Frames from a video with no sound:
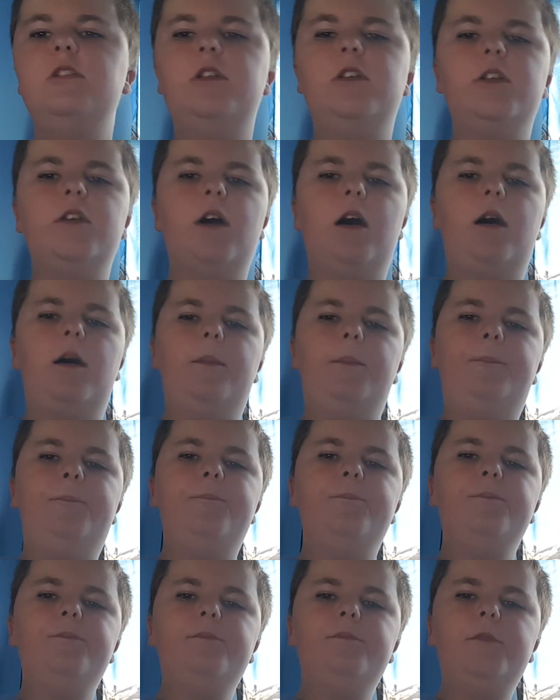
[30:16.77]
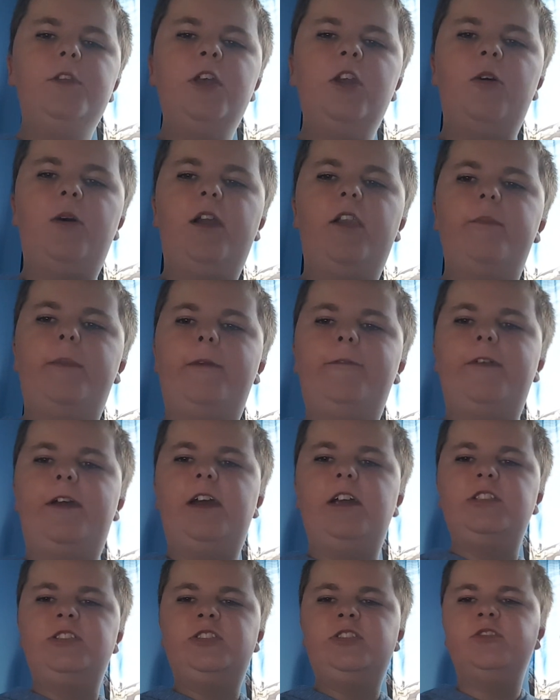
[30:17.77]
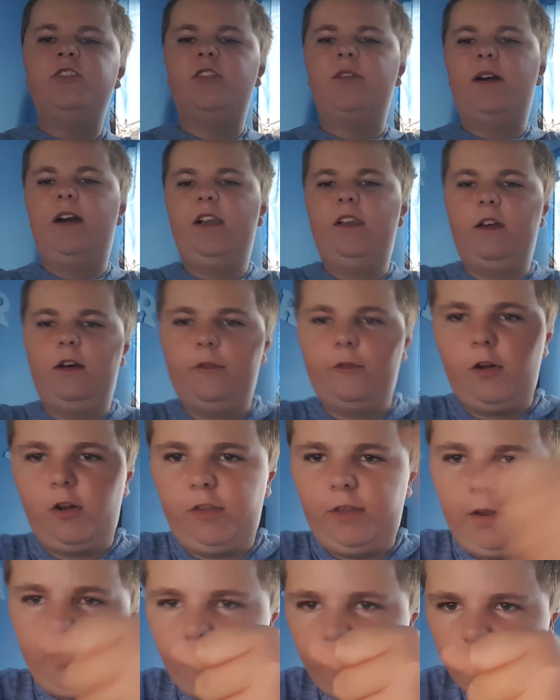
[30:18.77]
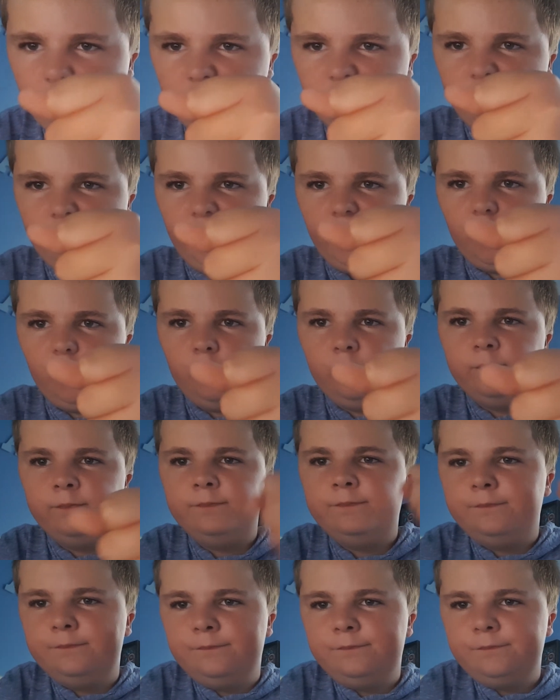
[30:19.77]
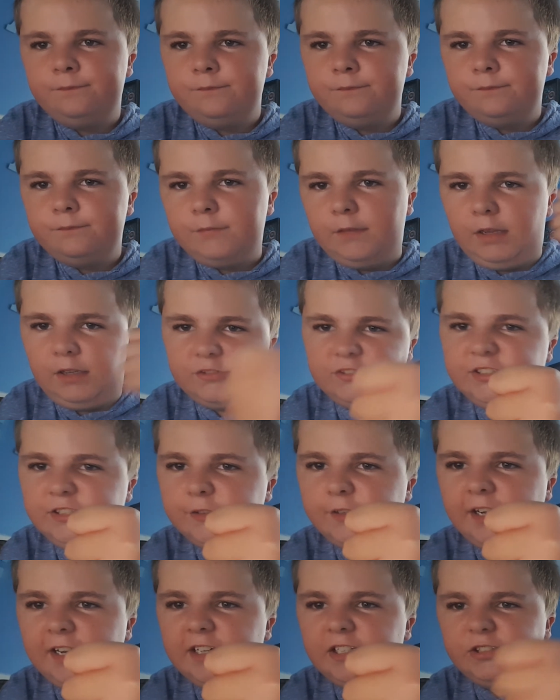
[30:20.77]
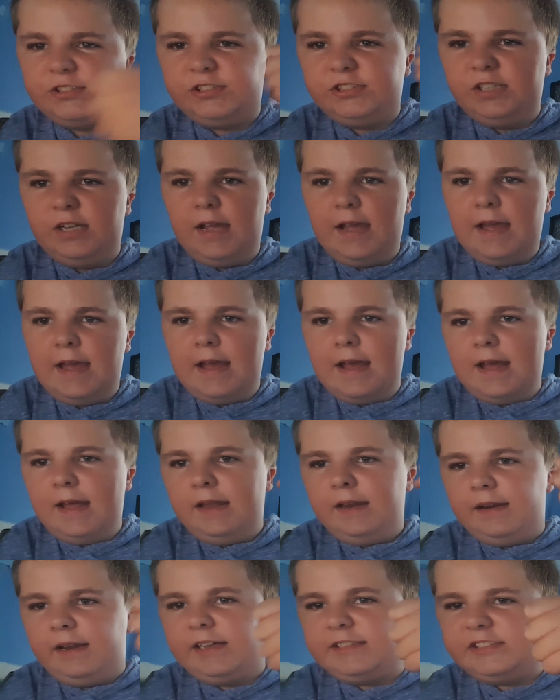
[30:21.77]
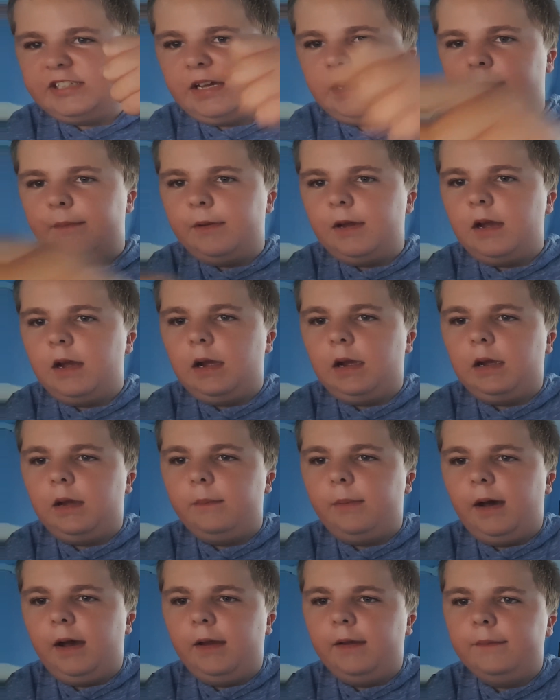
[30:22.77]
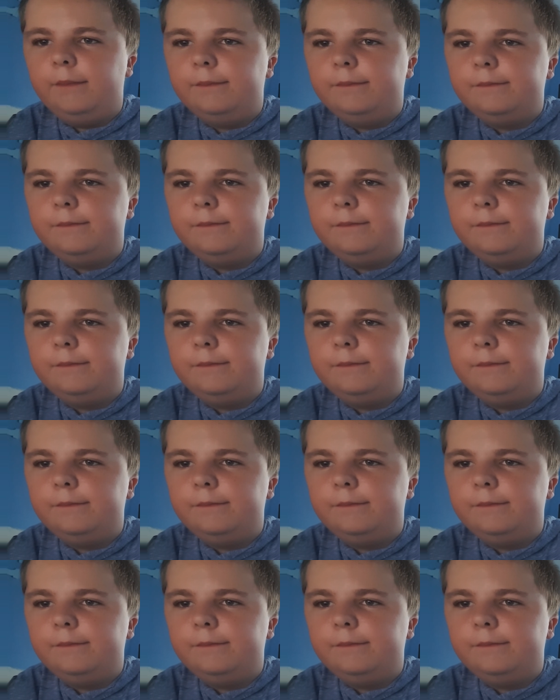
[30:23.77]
You know I love my fans. You know I love all that view. I'll see you guys next time. Goodbye.